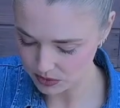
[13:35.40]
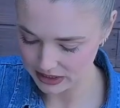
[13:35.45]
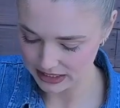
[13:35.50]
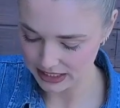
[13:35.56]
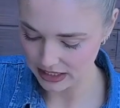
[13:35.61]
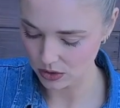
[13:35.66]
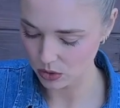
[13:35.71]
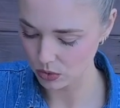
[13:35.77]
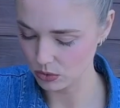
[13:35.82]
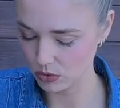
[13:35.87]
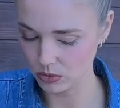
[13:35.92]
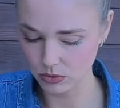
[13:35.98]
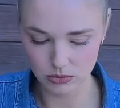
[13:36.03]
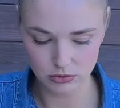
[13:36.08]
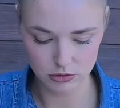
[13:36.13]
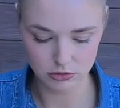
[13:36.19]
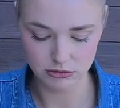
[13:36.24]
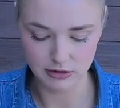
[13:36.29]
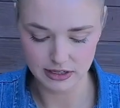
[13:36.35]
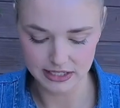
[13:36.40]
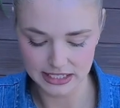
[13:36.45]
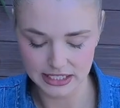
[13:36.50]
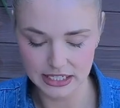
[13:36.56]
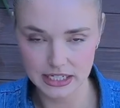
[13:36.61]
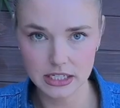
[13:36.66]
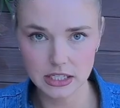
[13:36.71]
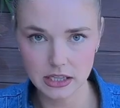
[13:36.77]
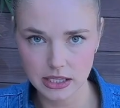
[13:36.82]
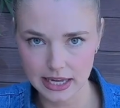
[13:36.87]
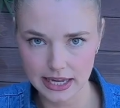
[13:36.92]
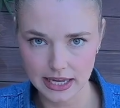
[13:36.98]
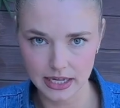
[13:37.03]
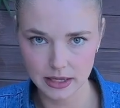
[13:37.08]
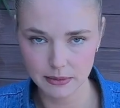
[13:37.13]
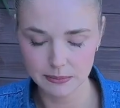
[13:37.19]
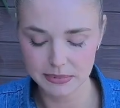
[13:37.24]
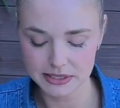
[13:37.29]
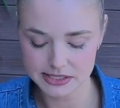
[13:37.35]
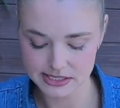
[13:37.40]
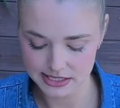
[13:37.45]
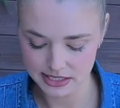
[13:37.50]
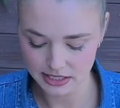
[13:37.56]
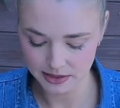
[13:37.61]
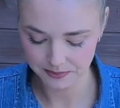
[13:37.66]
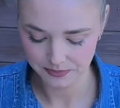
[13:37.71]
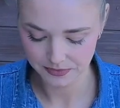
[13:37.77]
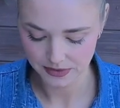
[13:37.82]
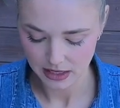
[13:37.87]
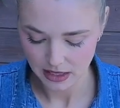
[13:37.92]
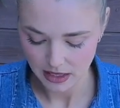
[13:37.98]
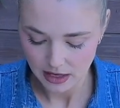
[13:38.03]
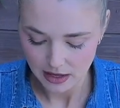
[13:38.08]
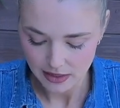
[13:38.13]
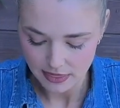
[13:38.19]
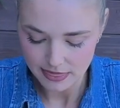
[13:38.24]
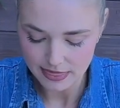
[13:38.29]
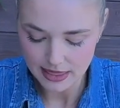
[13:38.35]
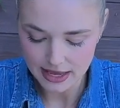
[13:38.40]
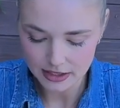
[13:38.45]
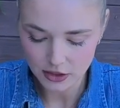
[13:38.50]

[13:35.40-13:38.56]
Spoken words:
to get all cruddy clay bits in it. Then